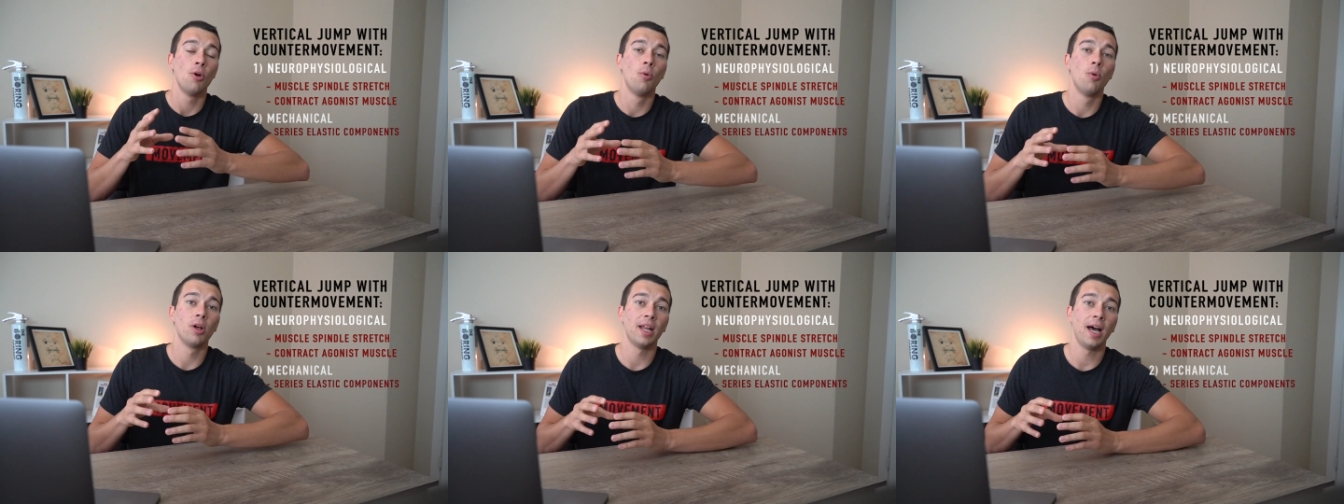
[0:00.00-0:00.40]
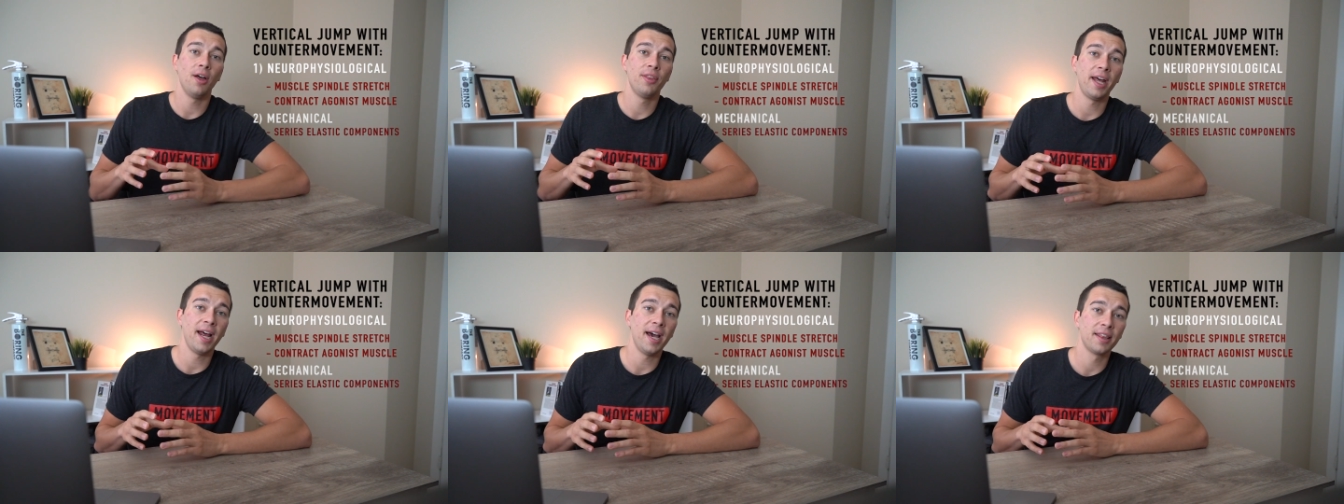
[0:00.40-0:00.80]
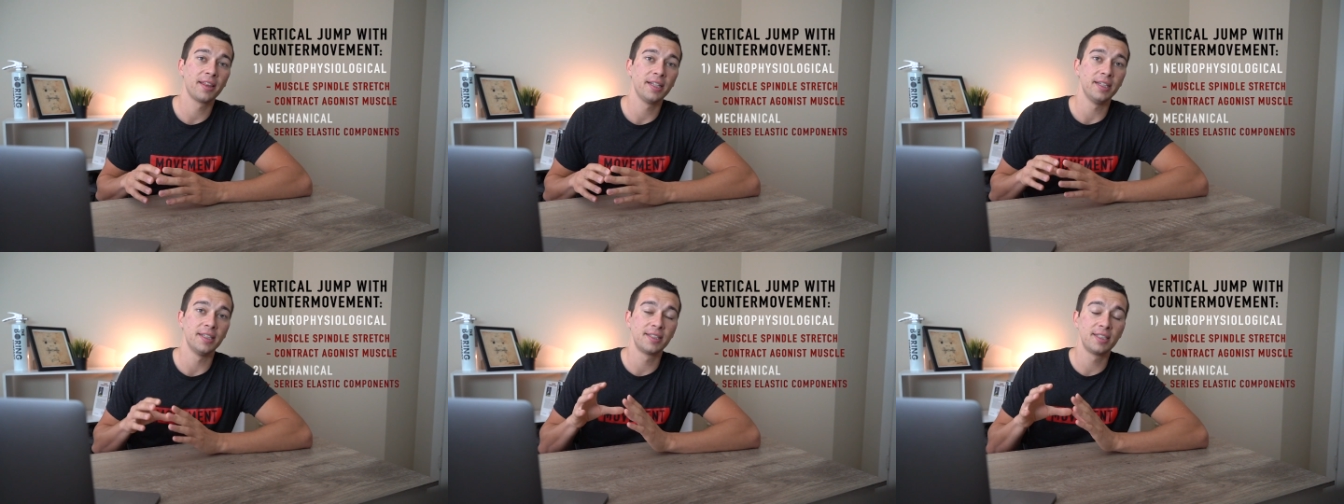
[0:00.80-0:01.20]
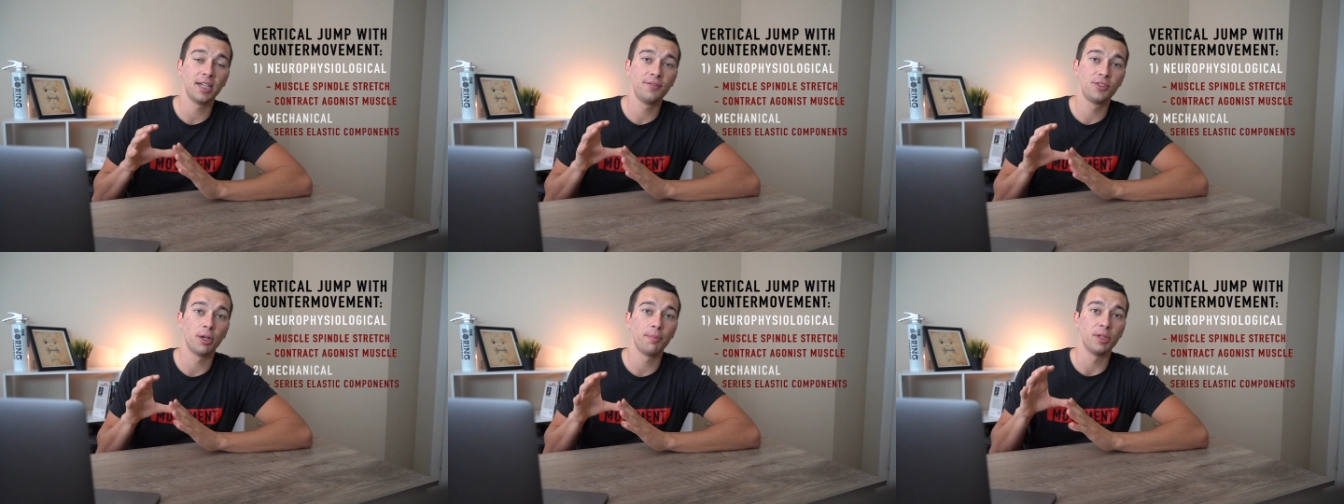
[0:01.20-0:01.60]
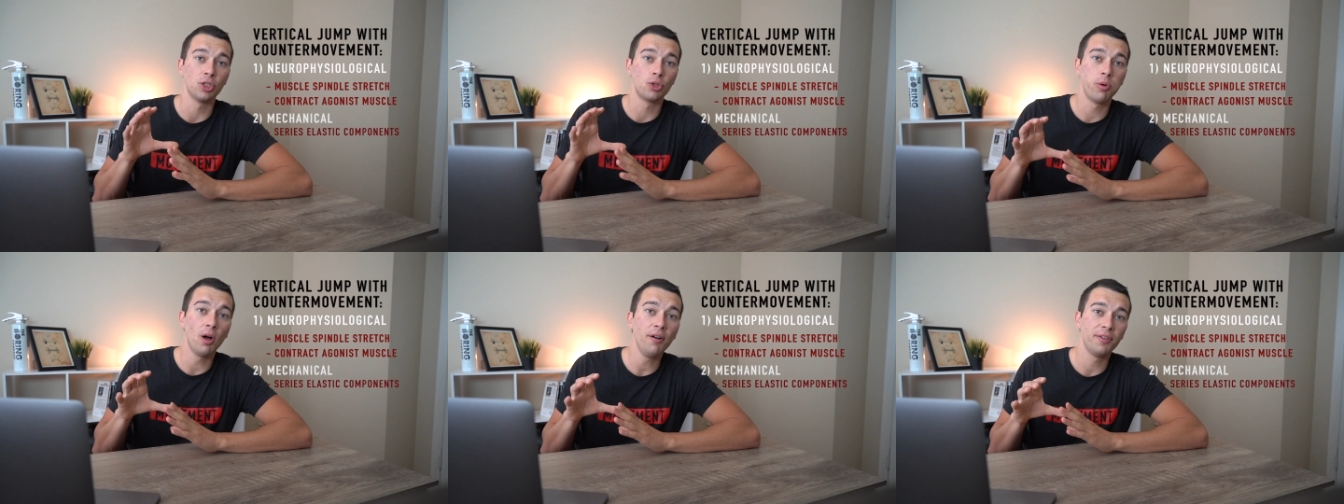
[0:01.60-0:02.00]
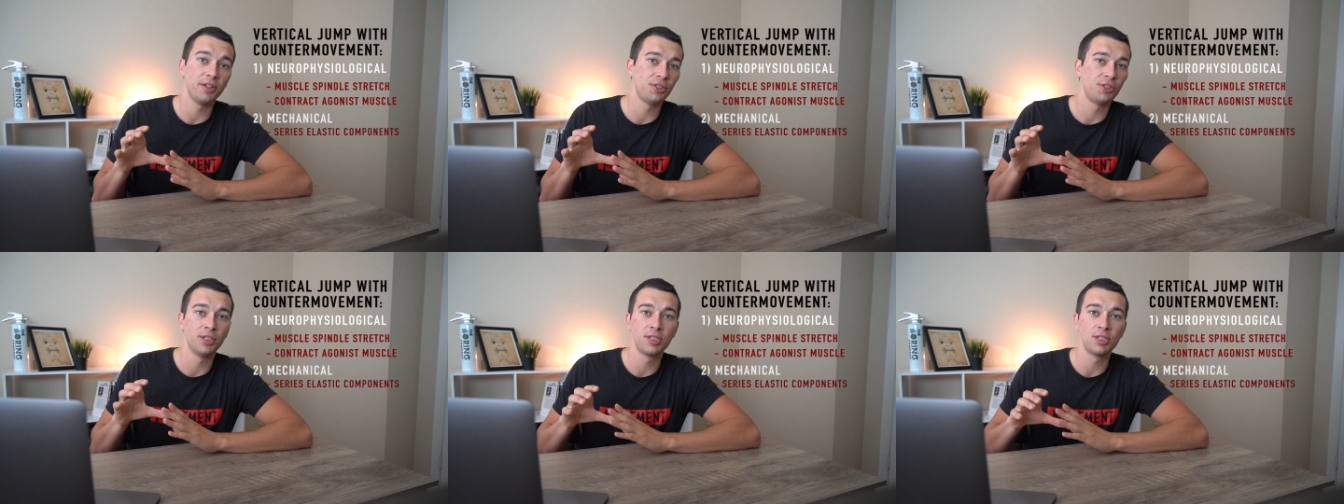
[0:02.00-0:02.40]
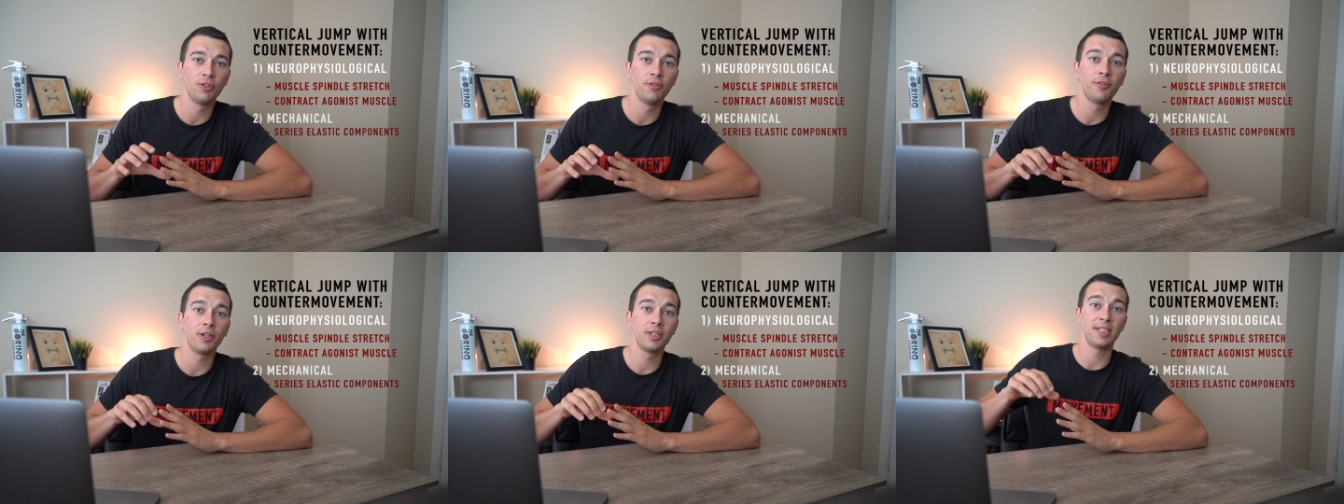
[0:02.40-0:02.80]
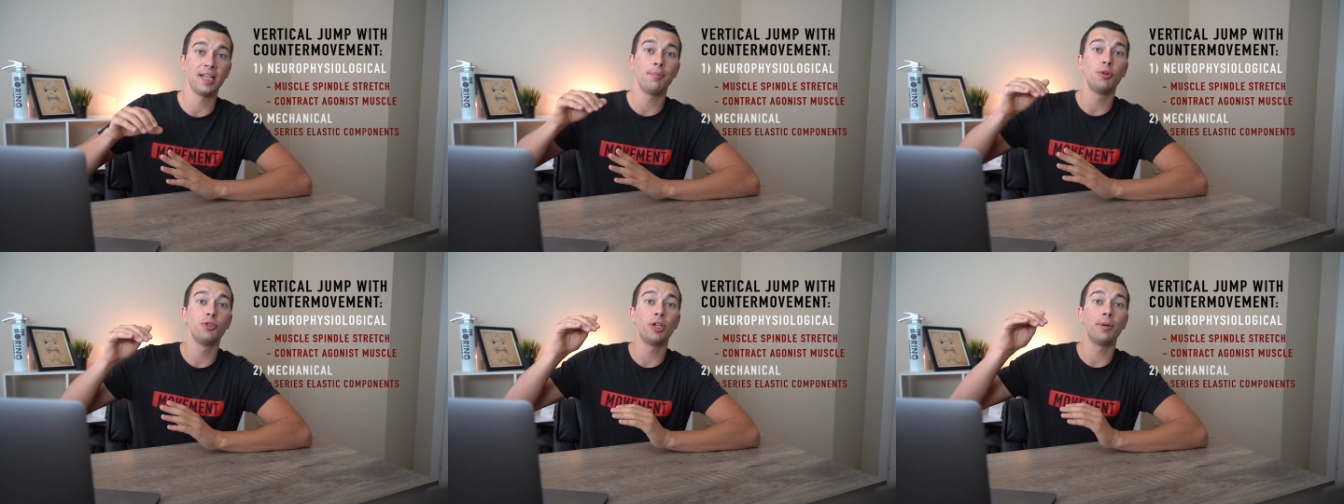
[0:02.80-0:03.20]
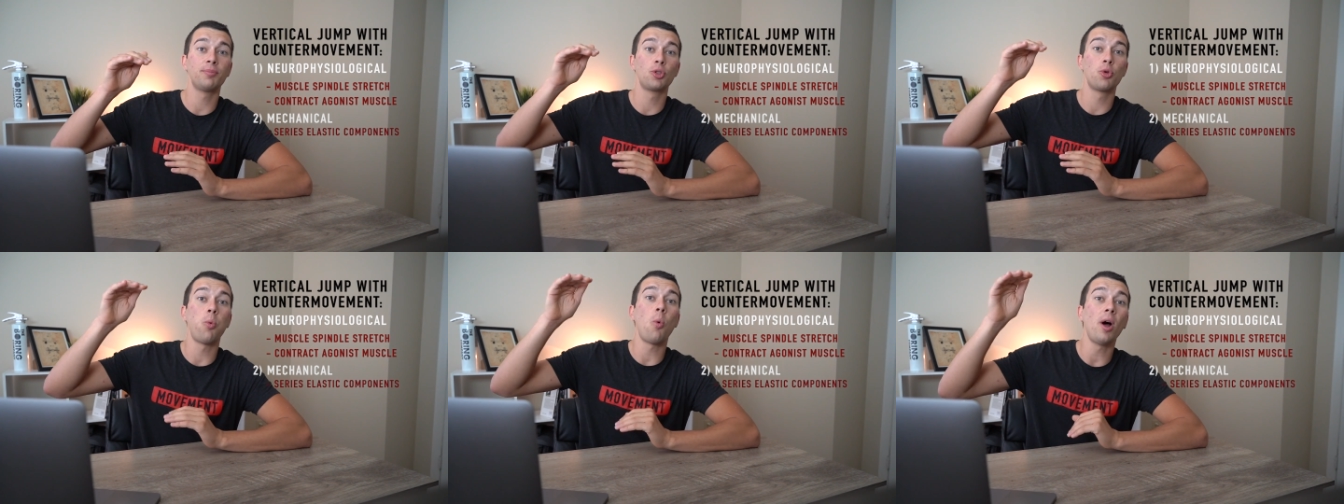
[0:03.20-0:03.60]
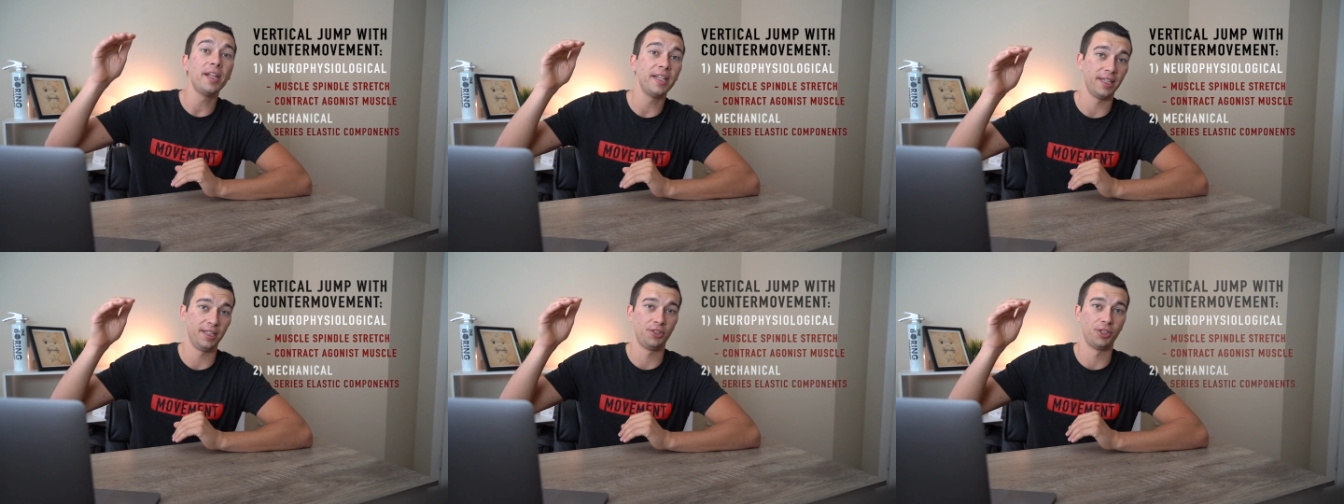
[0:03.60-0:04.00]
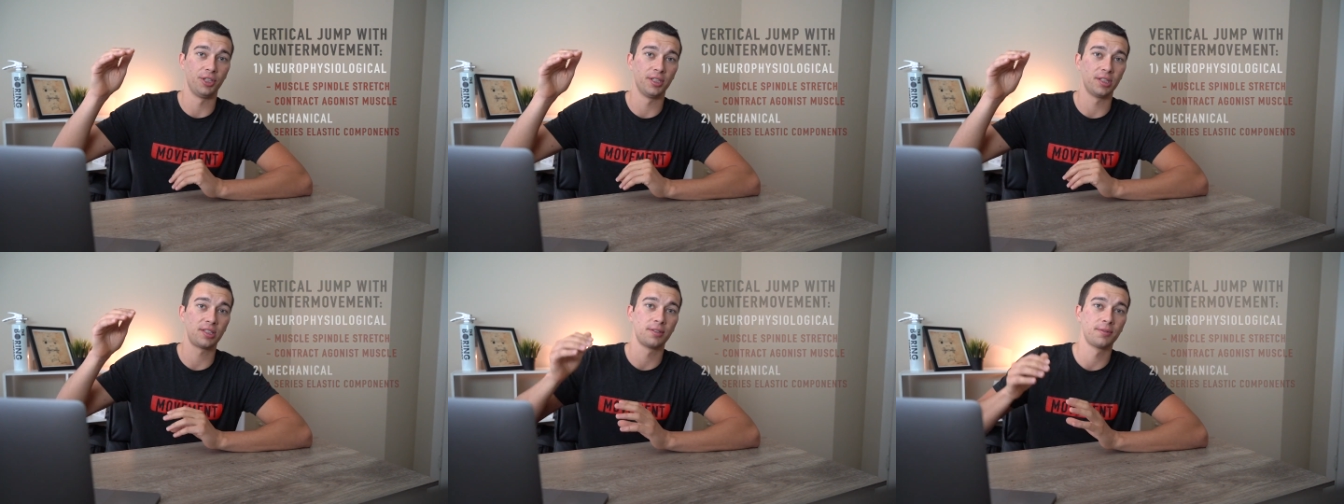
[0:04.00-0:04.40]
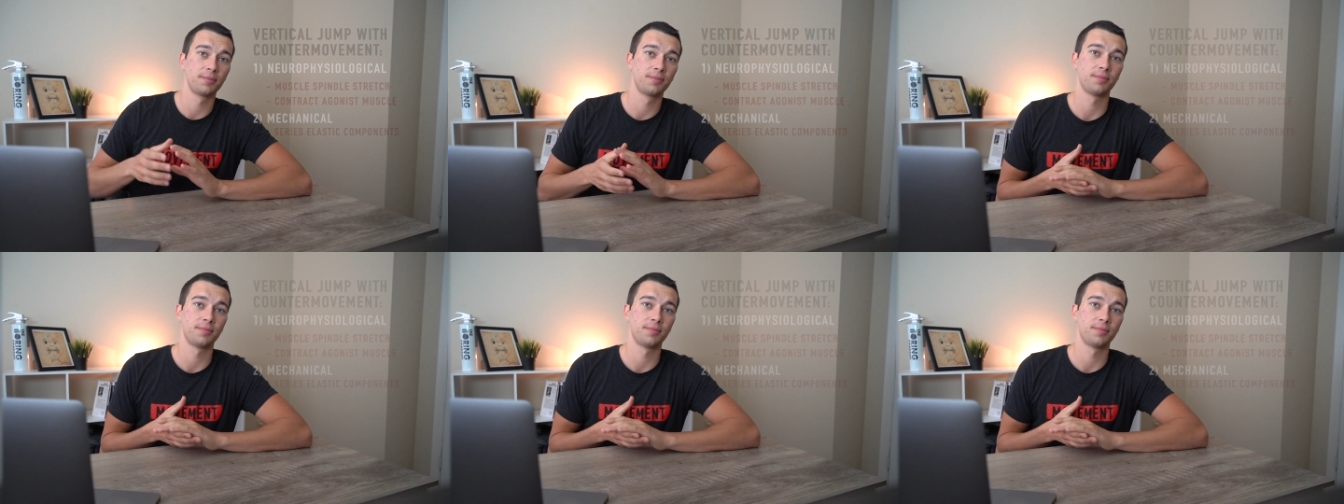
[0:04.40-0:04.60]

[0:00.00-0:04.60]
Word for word: will allow that athlete, instead of jumping twelve inches, to, for example, jump twenty inches.